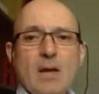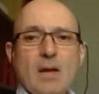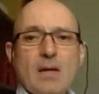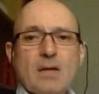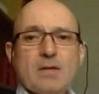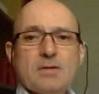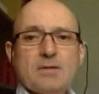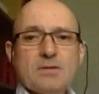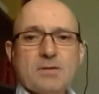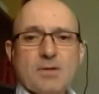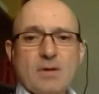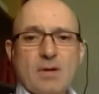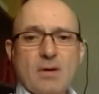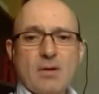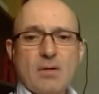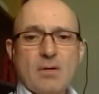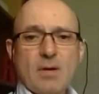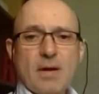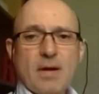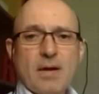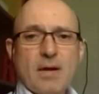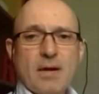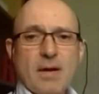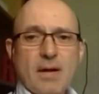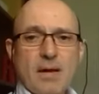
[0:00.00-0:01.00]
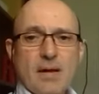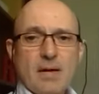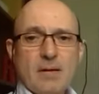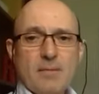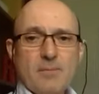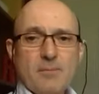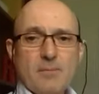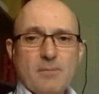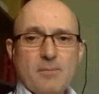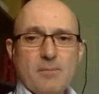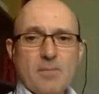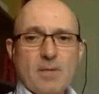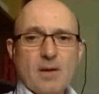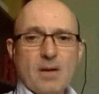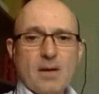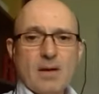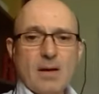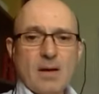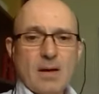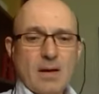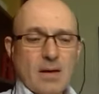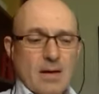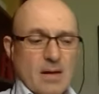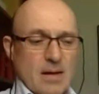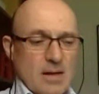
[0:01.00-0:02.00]
So again,
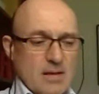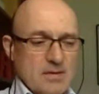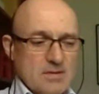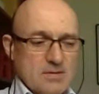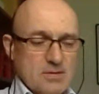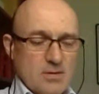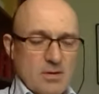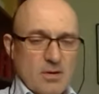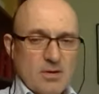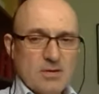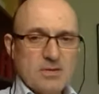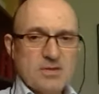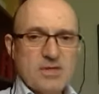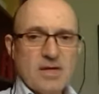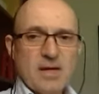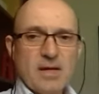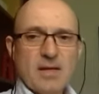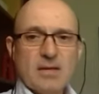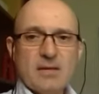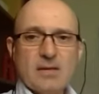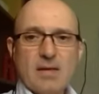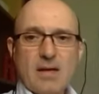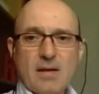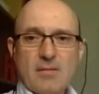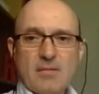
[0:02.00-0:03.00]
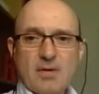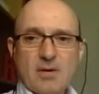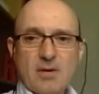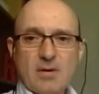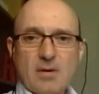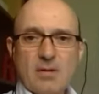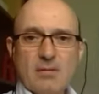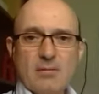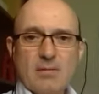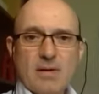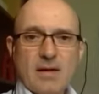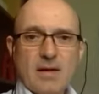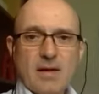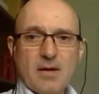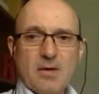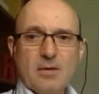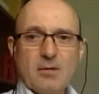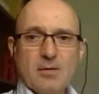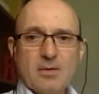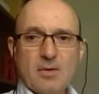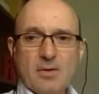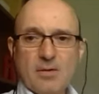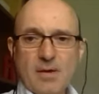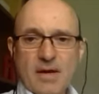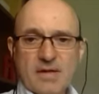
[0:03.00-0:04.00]
uh, as Doug said, never let a
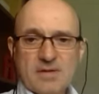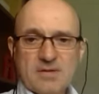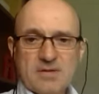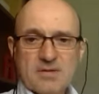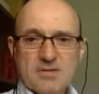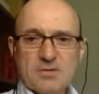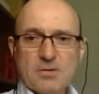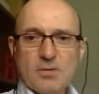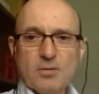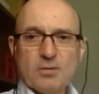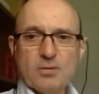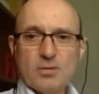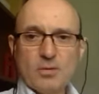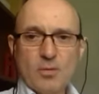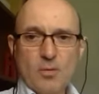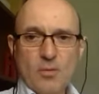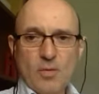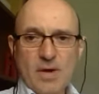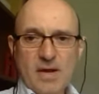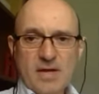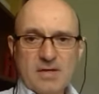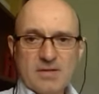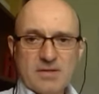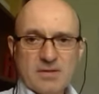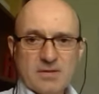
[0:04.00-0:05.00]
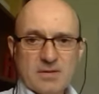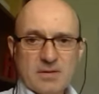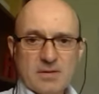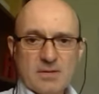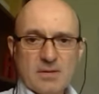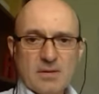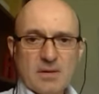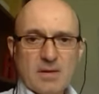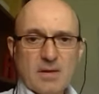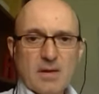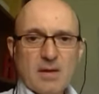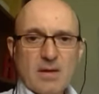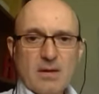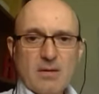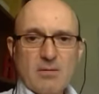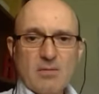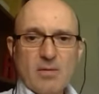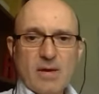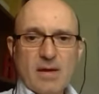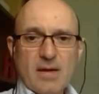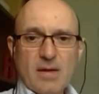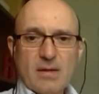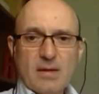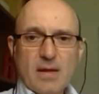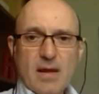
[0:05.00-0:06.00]
good crisis go to waste. Mm.
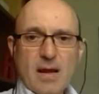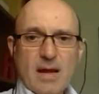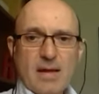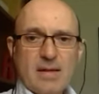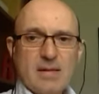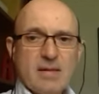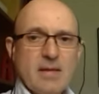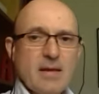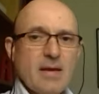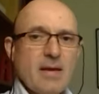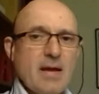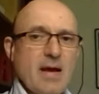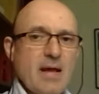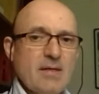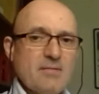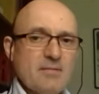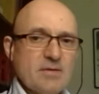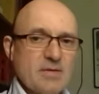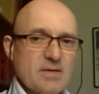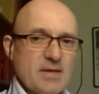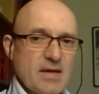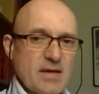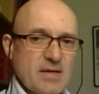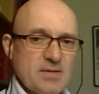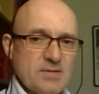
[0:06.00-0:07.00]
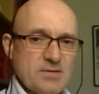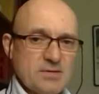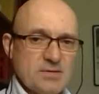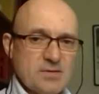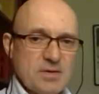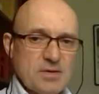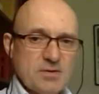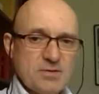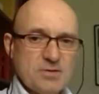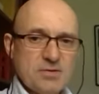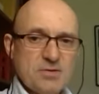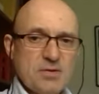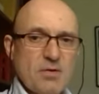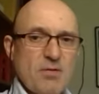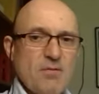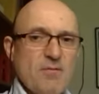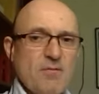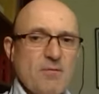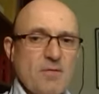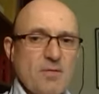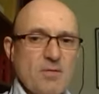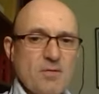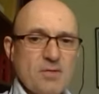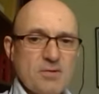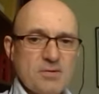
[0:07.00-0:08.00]
Well, I think advertisers are so
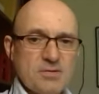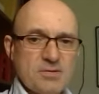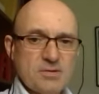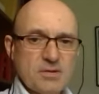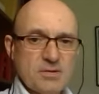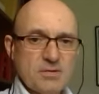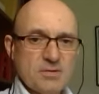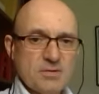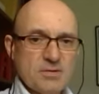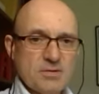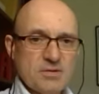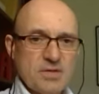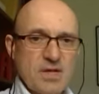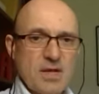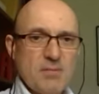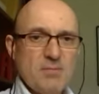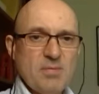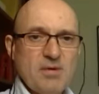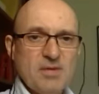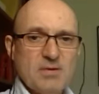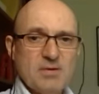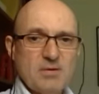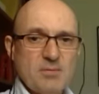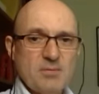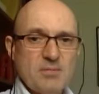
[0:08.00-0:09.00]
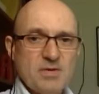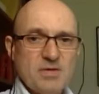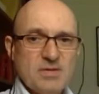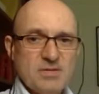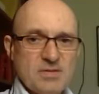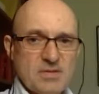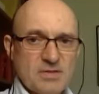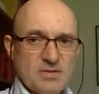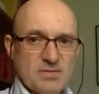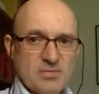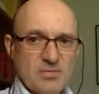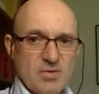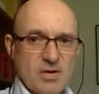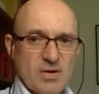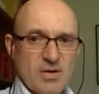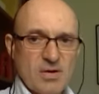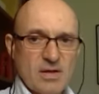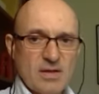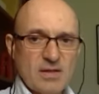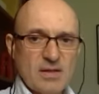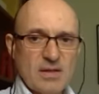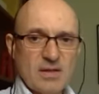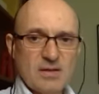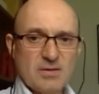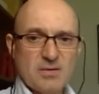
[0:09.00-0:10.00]
focused on just keeping their business
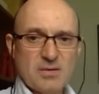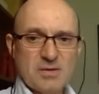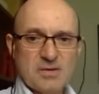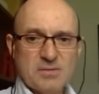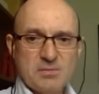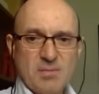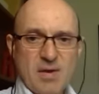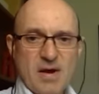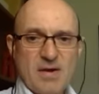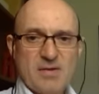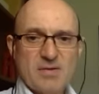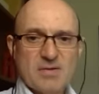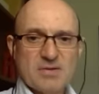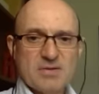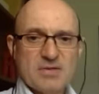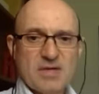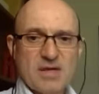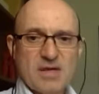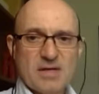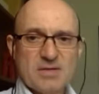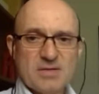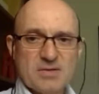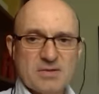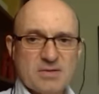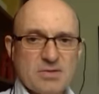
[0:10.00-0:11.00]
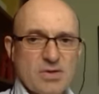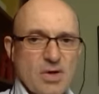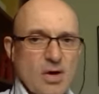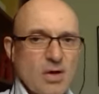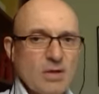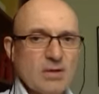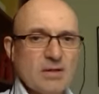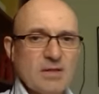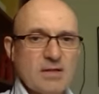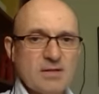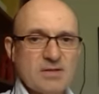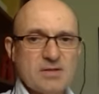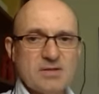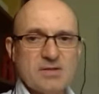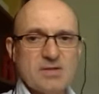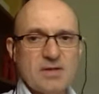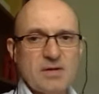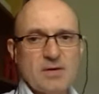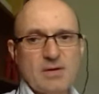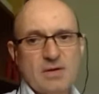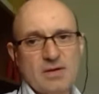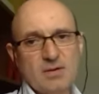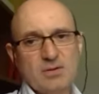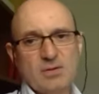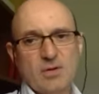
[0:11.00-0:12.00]
running that transparency is not
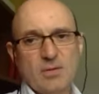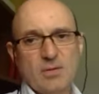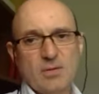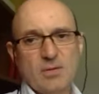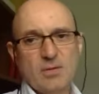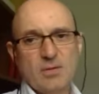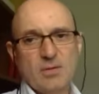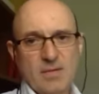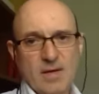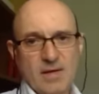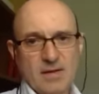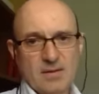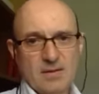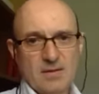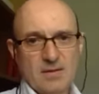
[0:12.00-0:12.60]
necessarily top of mind.